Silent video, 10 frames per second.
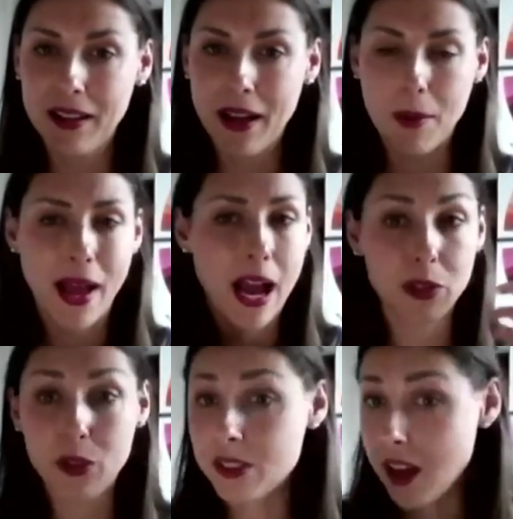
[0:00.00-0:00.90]
how you
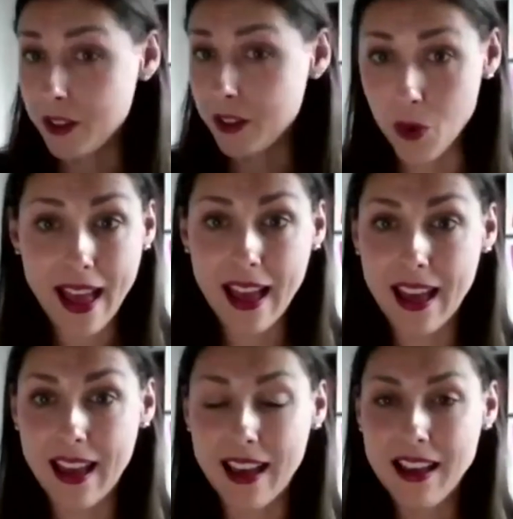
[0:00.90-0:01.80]
style your
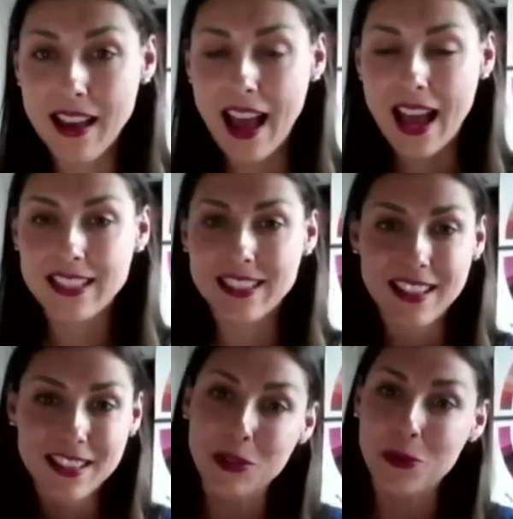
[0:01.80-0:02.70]
hair? And
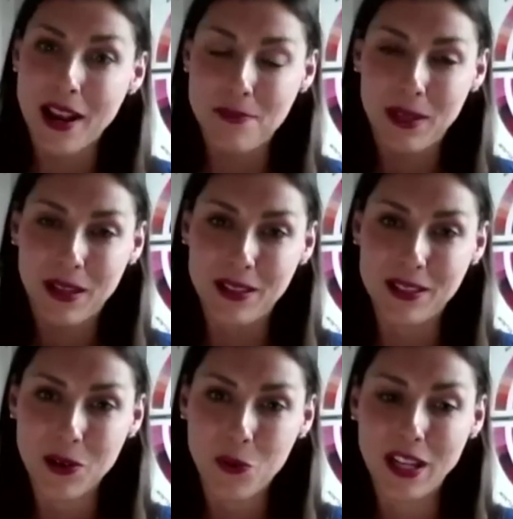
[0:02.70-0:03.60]
this is great
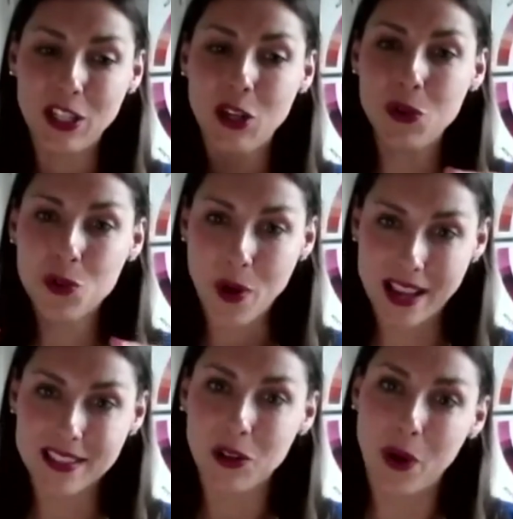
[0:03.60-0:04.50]
because when you
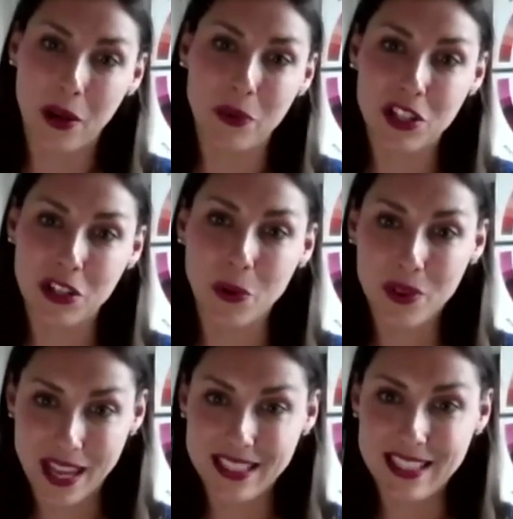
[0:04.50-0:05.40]
dress in a way which is
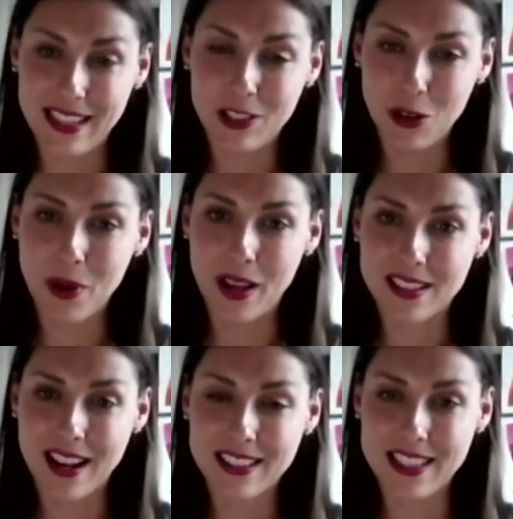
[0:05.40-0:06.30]
authentic to your
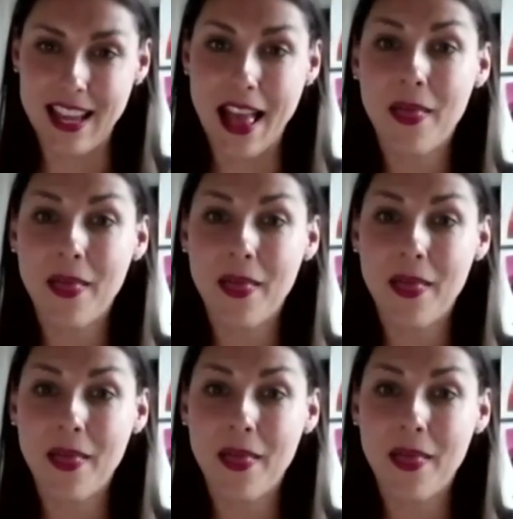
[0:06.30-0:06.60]
personality,